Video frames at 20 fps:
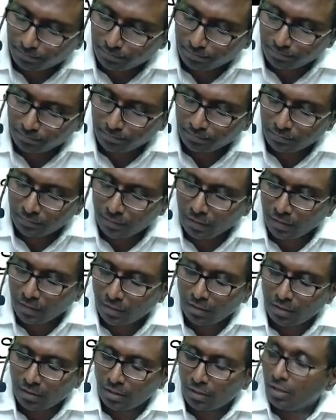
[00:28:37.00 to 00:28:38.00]

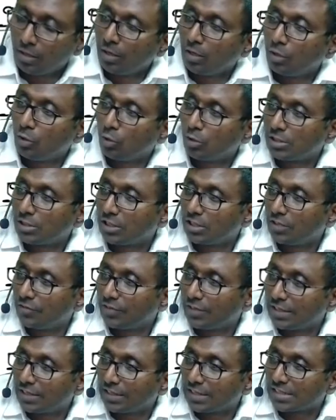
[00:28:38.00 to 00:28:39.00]
No
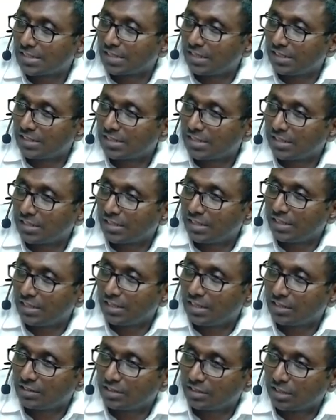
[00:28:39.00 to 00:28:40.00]
significant uncertainty
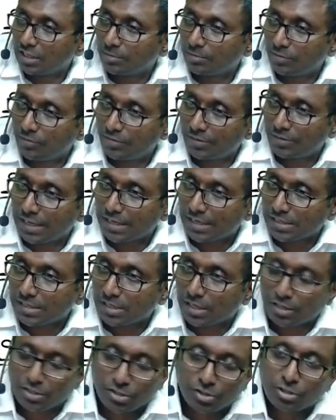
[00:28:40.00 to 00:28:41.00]
at the time of
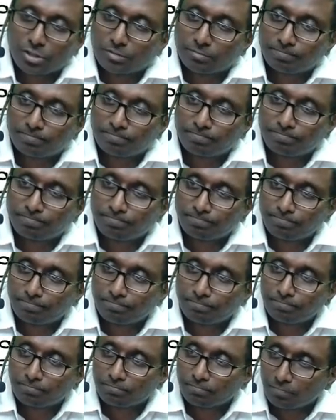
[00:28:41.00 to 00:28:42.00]
transaction.
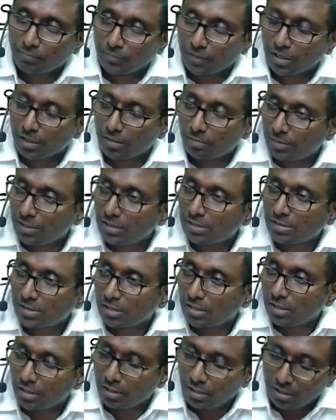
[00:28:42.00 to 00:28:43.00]
Yeah.
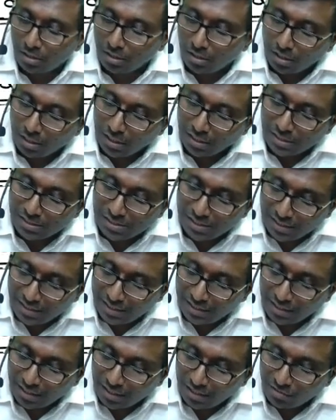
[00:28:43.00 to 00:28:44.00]
Means
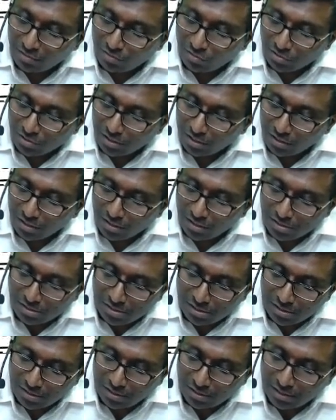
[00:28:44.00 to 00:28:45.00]
uncertainty
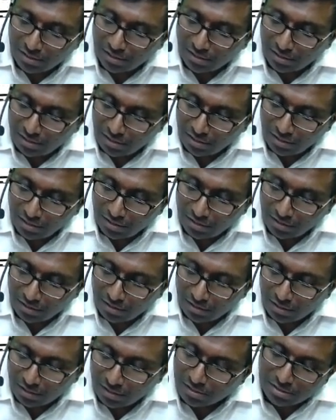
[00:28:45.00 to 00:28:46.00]
uncertainty
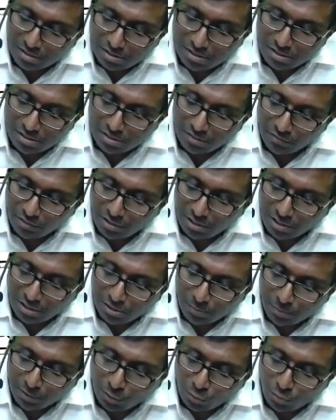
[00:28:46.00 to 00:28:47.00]
exists with
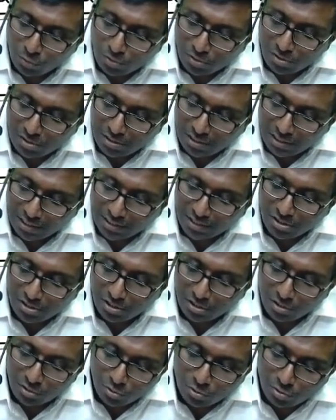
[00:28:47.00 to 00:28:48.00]
respect to
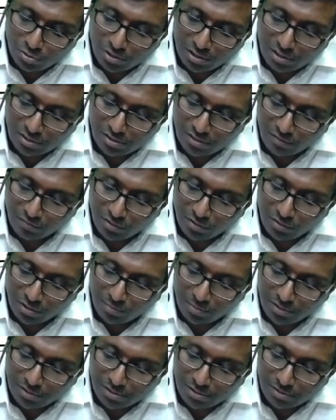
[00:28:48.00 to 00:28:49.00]
collection. You should write somewhere,
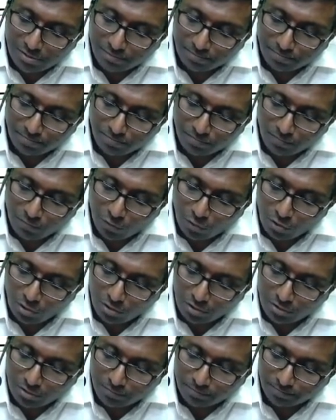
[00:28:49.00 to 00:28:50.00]
please.
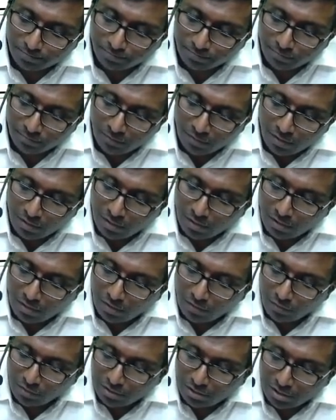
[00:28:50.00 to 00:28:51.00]
Forgot.
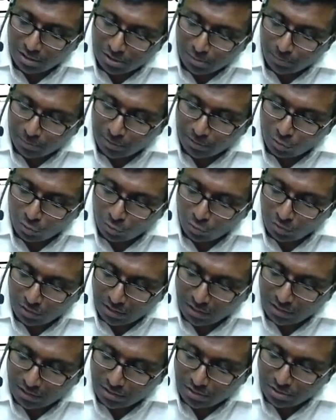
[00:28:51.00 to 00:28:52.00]
With respect to
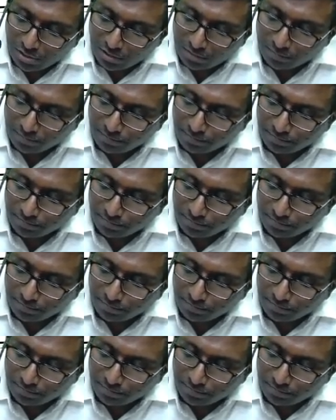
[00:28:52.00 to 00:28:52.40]
collection.